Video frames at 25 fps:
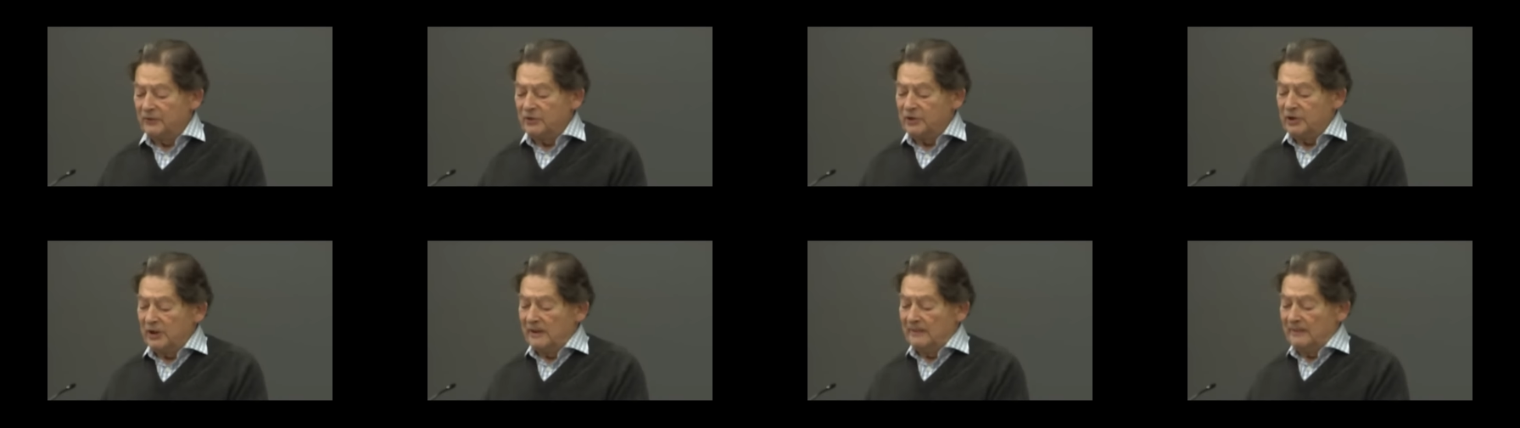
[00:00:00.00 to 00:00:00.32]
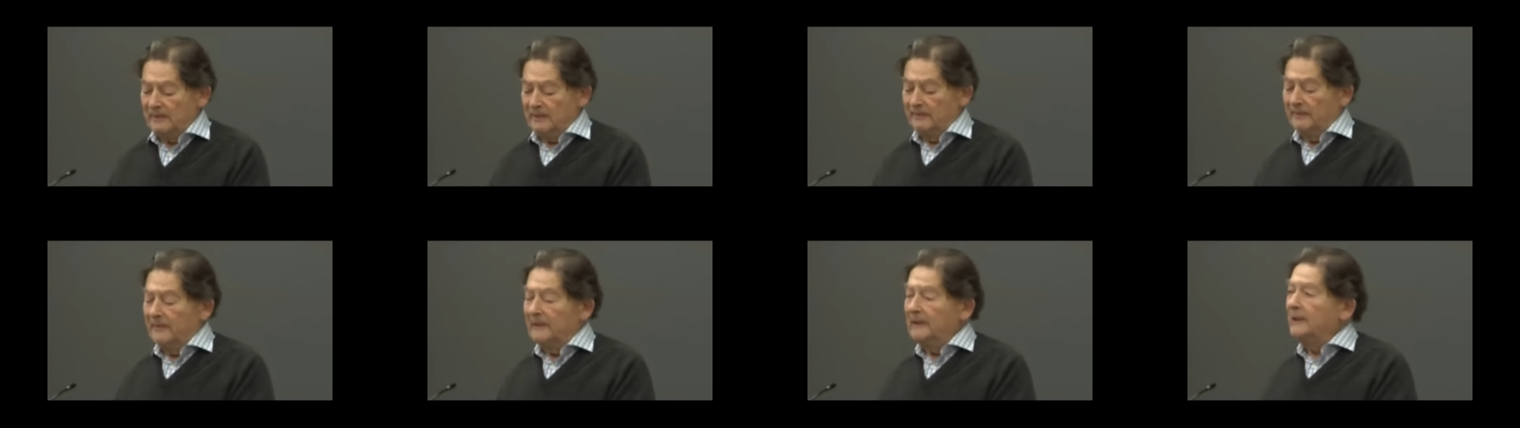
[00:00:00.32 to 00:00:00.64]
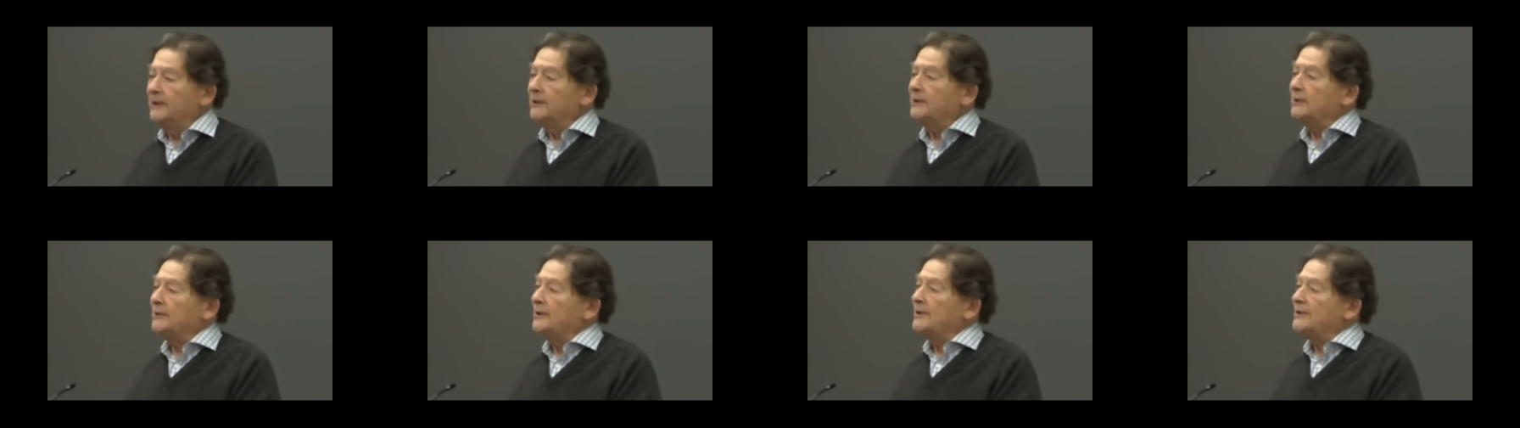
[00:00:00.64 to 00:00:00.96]
of German
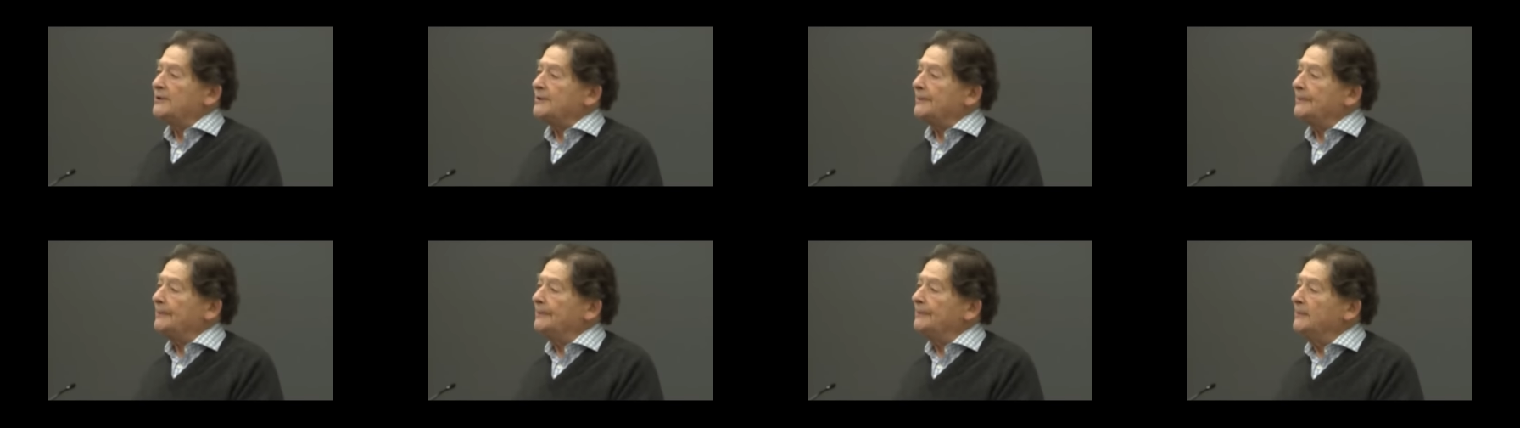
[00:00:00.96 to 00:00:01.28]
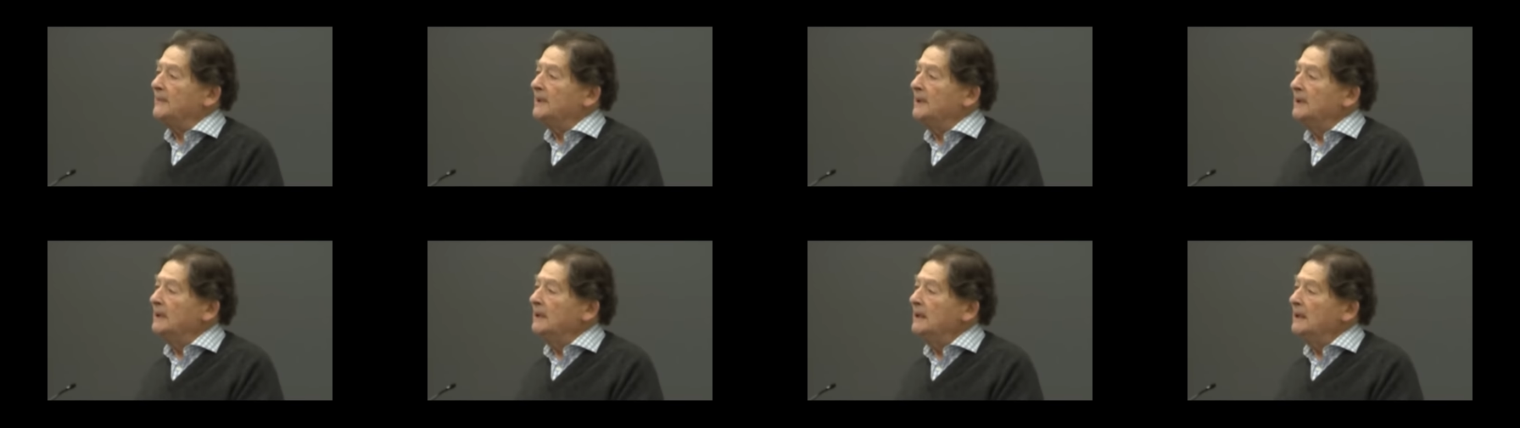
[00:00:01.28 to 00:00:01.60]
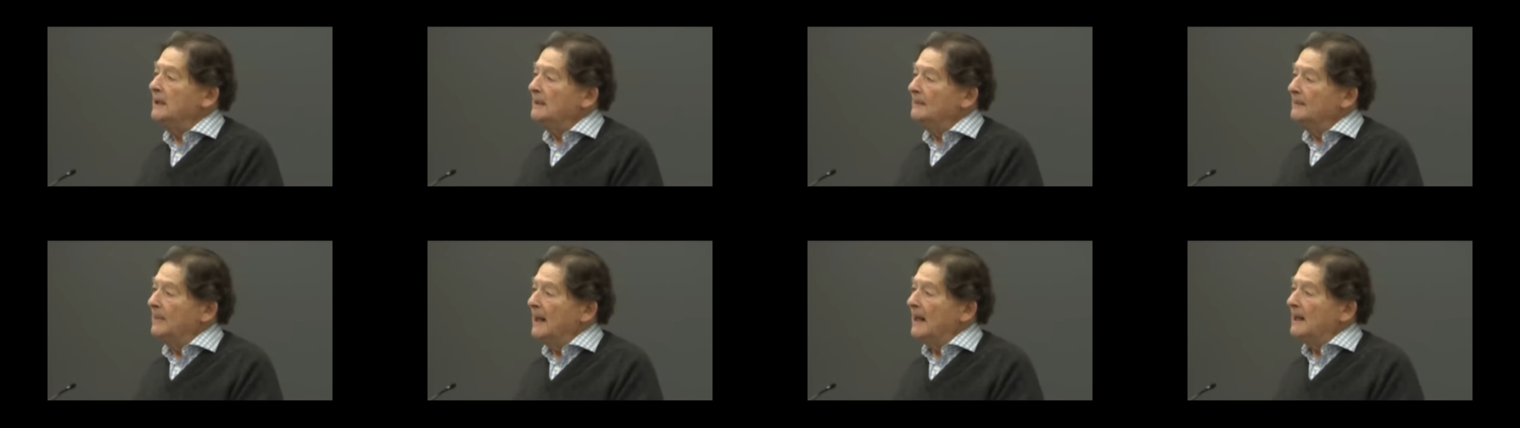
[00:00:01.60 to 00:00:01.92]
militarism
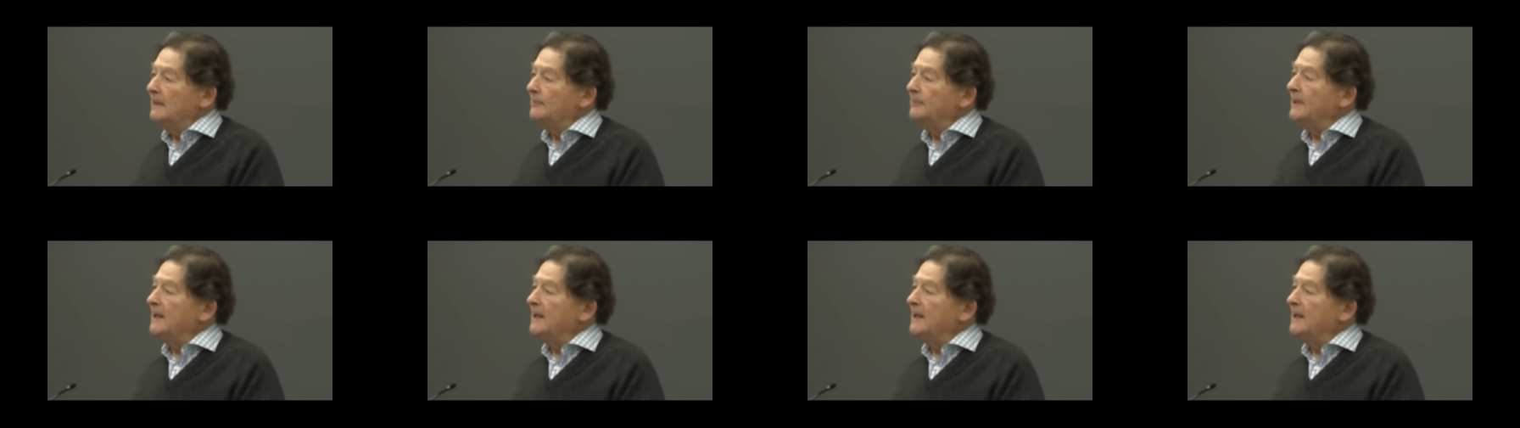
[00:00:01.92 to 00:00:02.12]
by